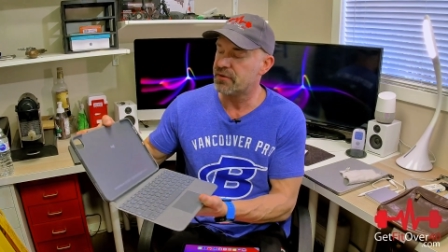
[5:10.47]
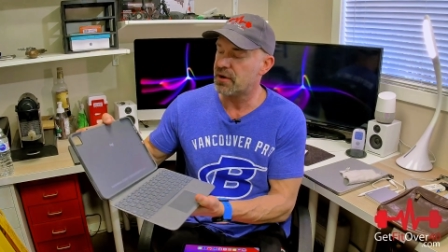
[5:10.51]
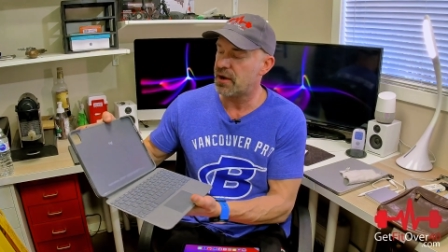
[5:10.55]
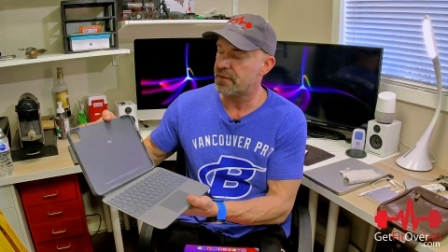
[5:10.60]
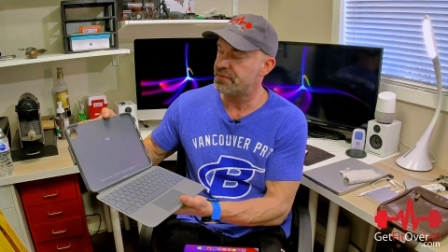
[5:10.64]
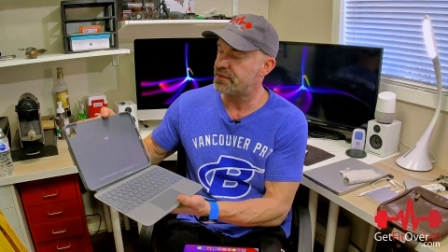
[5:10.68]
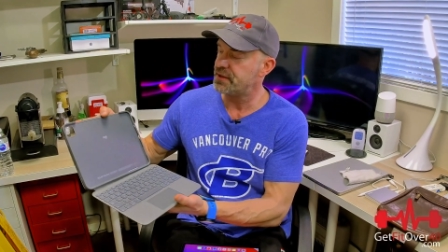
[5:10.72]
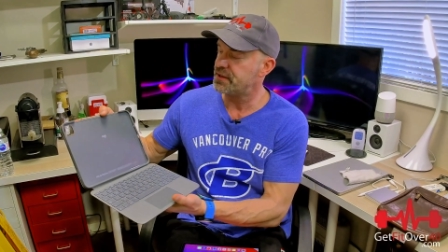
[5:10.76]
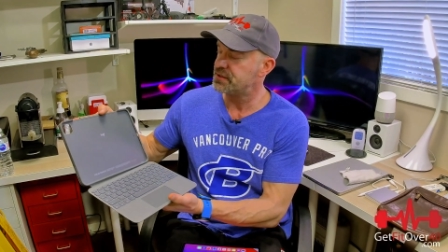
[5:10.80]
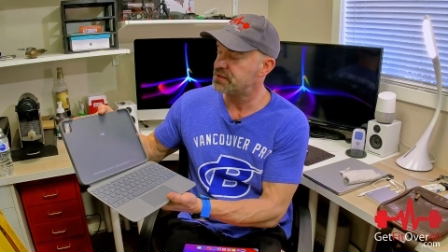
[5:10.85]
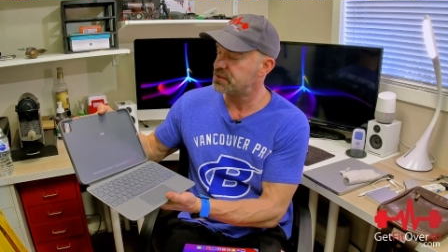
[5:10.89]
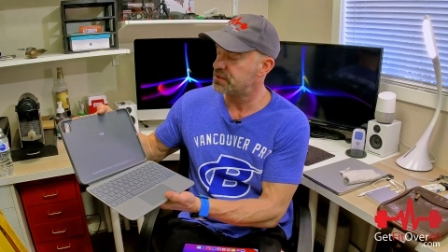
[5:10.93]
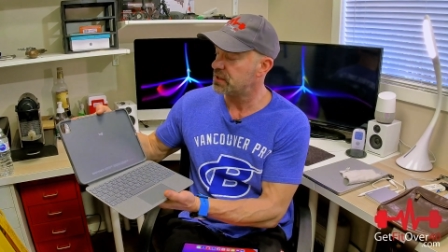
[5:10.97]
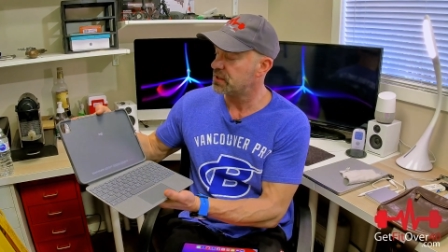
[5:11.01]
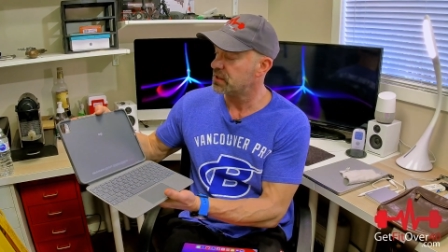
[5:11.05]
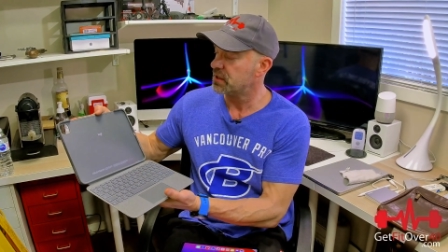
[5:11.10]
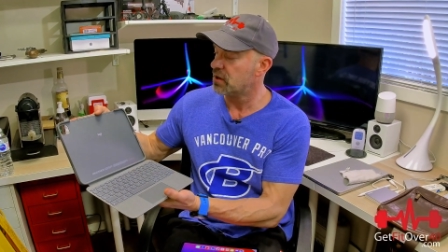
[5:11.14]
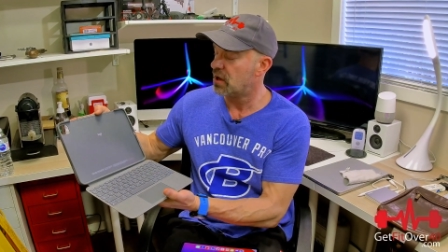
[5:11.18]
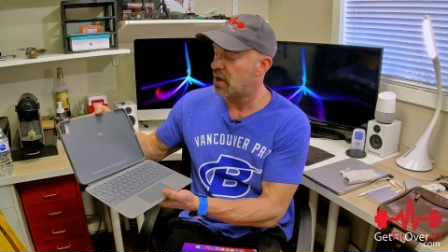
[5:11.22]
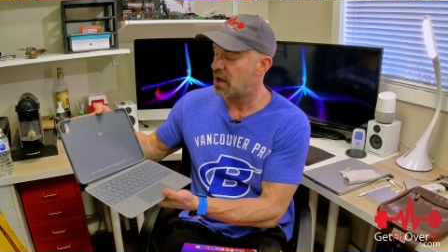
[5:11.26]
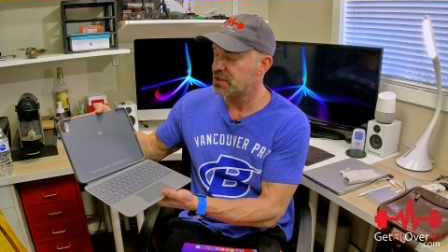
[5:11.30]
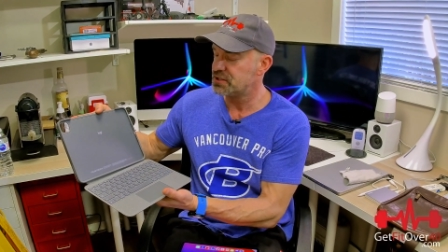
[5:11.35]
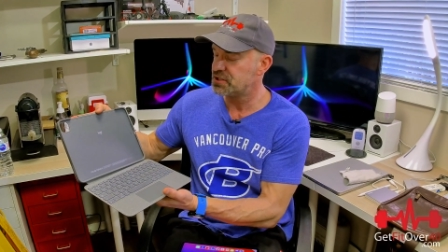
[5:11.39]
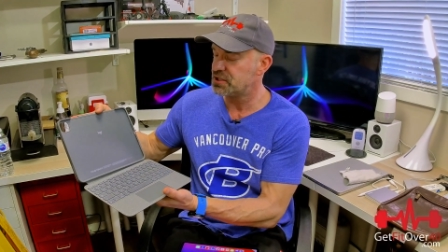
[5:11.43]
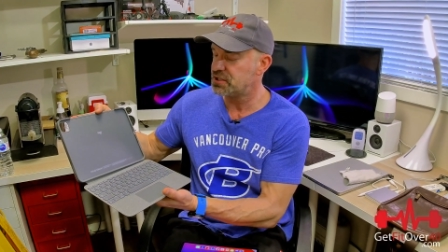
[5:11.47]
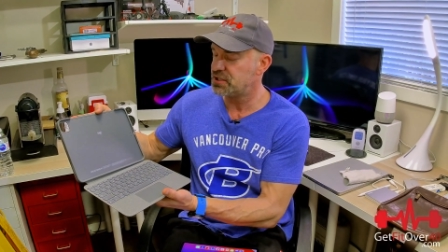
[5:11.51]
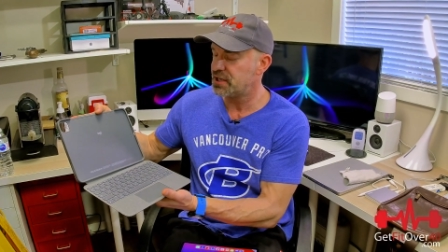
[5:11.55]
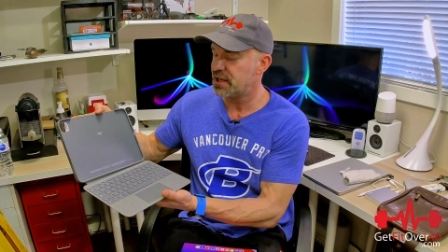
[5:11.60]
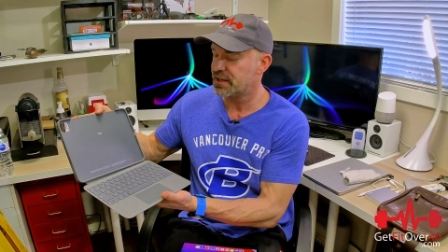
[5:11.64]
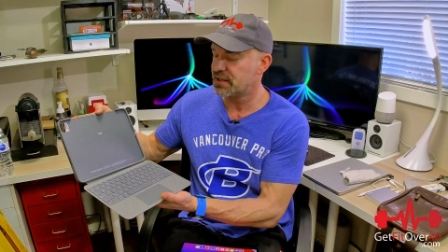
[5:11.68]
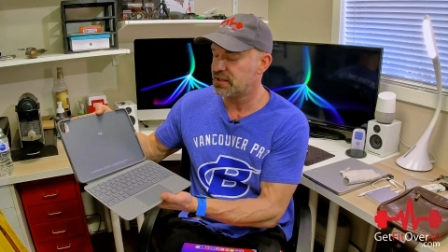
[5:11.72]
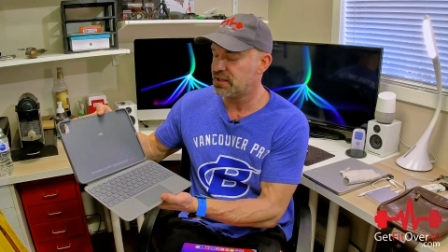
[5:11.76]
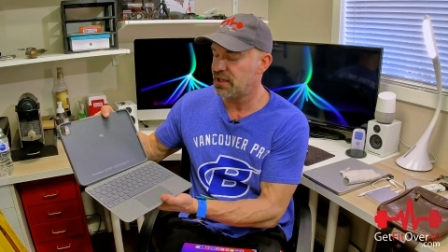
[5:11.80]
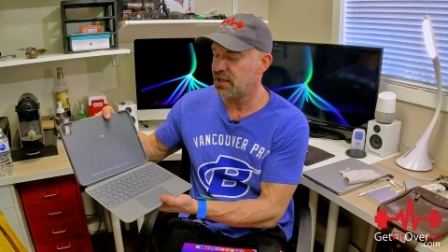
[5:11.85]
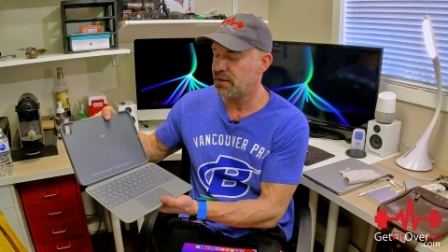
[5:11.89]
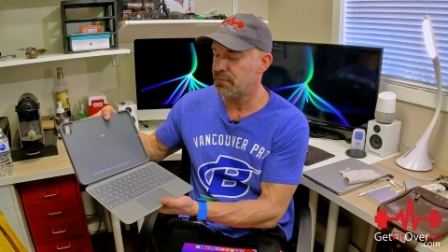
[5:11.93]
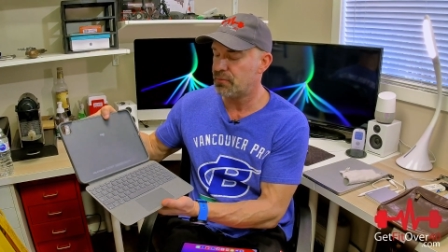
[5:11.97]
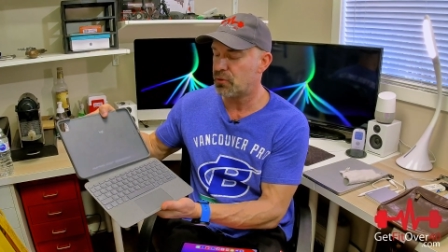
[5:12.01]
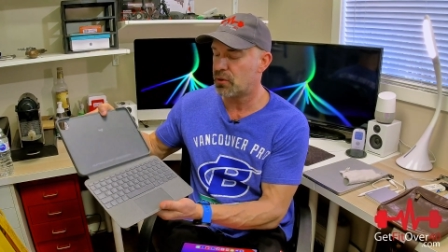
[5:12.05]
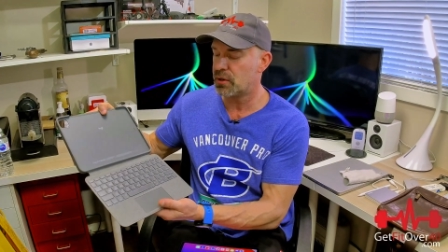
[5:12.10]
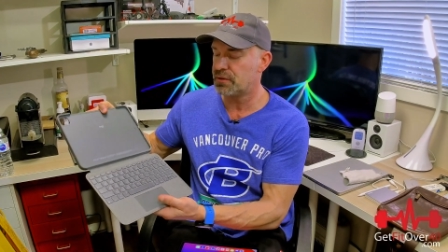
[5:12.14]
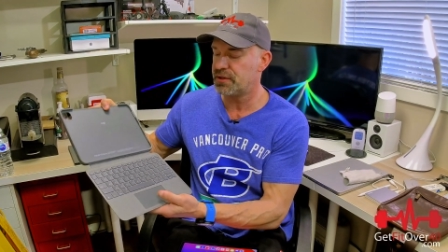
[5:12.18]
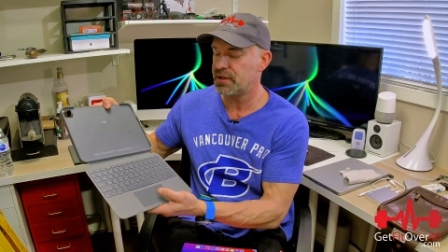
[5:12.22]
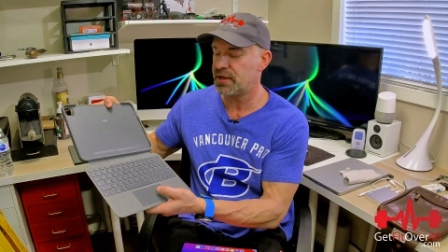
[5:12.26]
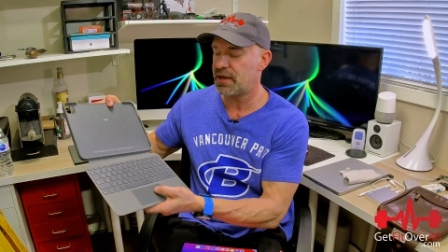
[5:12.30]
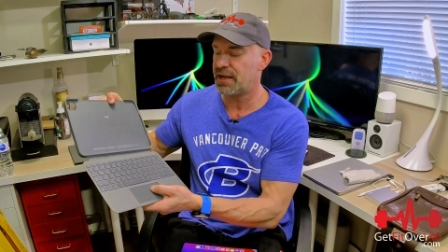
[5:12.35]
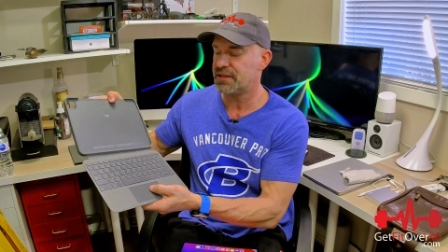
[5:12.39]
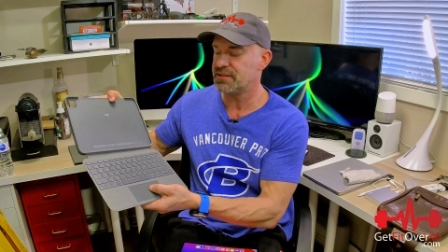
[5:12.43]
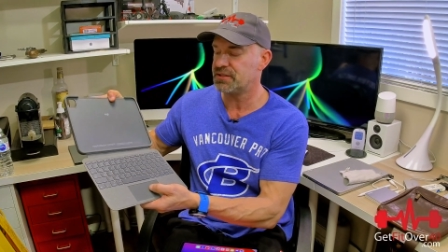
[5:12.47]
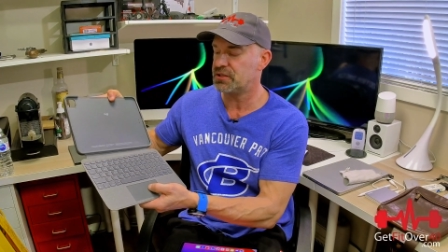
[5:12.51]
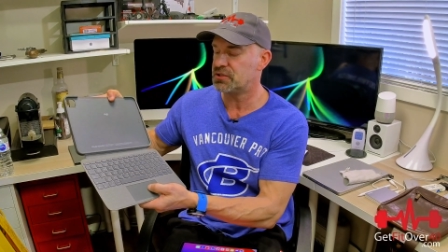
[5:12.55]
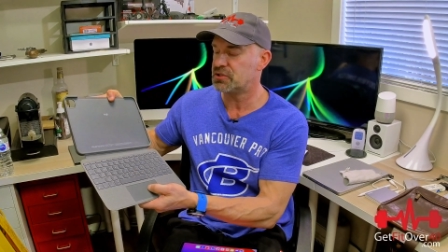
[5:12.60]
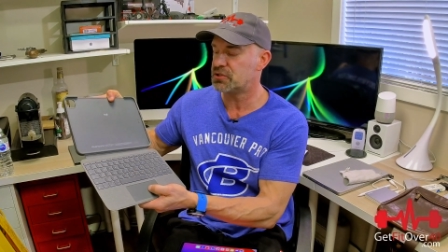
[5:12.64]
got this Logitech keyboard that has a